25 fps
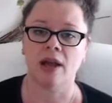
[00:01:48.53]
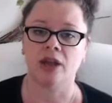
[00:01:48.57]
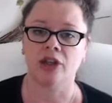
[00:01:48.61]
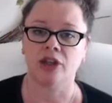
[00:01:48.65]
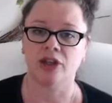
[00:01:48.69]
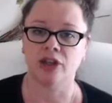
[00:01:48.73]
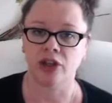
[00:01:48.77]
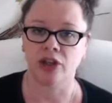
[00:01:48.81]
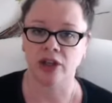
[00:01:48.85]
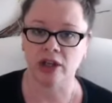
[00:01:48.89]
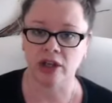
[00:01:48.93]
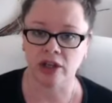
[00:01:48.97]

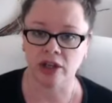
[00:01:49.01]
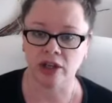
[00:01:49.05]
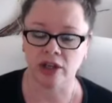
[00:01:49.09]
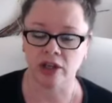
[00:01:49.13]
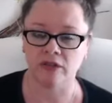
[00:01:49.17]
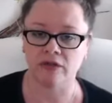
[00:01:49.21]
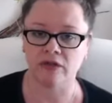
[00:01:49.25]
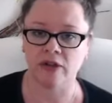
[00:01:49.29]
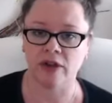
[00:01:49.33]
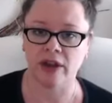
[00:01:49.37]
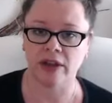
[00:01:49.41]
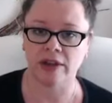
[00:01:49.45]
you can
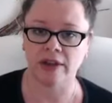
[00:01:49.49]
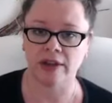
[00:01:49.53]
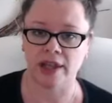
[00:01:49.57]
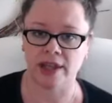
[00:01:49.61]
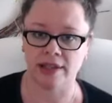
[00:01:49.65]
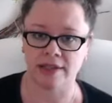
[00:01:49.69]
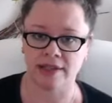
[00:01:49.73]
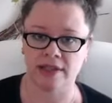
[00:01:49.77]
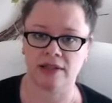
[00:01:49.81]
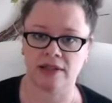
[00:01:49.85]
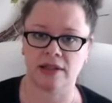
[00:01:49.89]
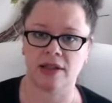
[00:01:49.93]
convert
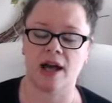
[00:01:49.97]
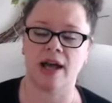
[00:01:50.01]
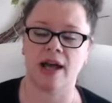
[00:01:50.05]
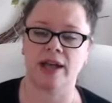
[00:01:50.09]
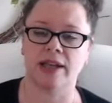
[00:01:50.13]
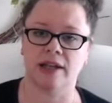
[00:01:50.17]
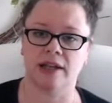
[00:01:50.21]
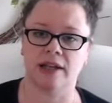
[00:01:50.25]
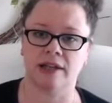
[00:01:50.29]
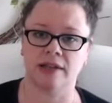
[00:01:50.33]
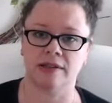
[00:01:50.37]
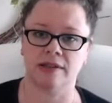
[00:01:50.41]
these
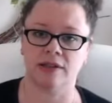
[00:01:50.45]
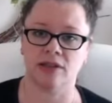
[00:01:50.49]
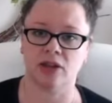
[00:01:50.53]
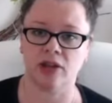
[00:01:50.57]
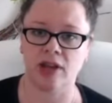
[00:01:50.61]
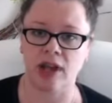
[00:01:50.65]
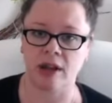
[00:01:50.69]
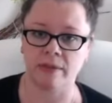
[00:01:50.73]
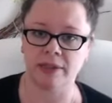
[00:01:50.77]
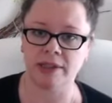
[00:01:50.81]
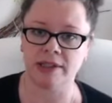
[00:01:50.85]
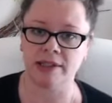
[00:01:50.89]
clients who
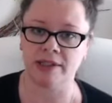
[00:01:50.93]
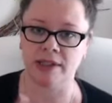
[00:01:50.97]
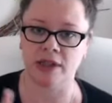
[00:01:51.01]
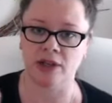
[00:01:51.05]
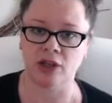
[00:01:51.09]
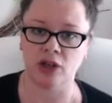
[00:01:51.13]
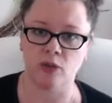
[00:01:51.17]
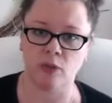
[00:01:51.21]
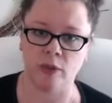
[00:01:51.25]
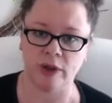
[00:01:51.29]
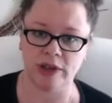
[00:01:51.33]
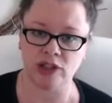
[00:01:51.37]
come and
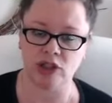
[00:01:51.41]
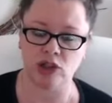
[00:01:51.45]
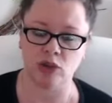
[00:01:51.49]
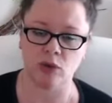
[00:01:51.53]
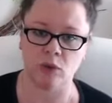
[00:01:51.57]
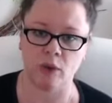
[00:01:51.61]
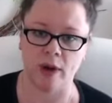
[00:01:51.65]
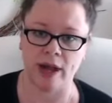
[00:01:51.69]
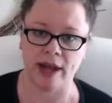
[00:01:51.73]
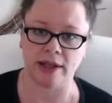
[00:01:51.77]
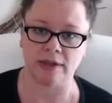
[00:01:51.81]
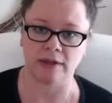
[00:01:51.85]
see you
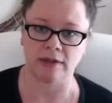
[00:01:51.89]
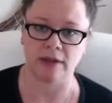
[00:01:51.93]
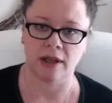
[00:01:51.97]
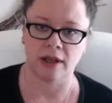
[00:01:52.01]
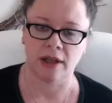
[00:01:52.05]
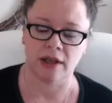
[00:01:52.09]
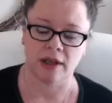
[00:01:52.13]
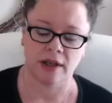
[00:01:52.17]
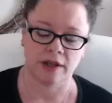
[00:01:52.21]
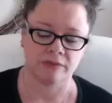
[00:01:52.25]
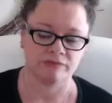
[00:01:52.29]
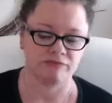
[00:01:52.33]
one-to-one
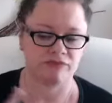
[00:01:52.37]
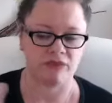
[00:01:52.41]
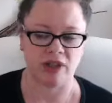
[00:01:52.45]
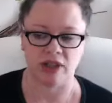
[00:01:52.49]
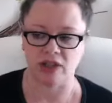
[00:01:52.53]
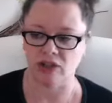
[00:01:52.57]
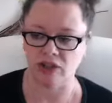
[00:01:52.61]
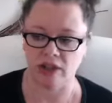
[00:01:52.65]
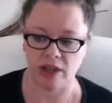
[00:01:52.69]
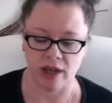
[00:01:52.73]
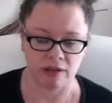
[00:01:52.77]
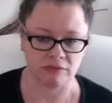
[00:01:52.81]
that
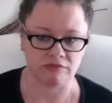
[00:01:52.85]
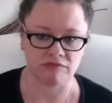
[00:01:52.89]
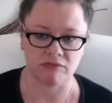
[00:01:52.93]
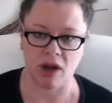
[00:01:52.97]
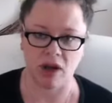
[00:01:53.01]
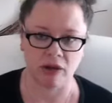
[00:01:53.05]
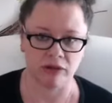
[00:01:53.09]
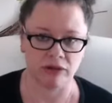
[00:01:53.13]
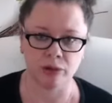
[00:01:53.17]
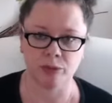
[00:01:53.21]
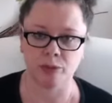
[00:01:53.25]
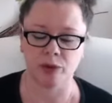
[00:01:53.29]
you get
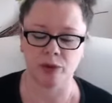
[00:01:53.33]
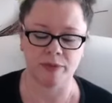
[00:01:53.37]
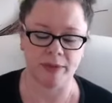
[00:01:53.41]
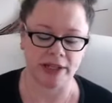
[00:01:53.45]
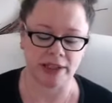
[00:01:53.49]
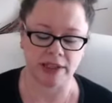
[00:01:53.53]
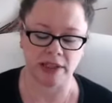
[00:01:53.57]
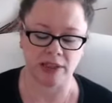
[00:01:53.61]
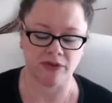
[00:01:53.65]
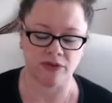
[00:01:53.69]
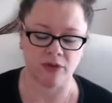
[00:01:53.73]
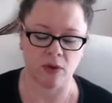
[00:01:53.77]
horrible
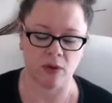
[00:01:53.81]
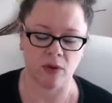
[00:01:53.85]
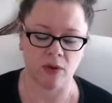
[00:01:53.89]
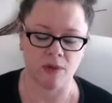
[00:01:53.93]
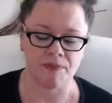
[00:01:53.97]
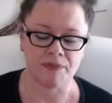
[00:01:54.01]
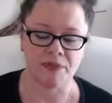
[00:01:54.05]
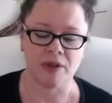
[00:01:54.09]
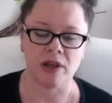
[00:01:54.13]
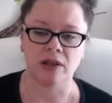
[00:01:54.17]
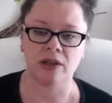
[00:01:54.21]
money for.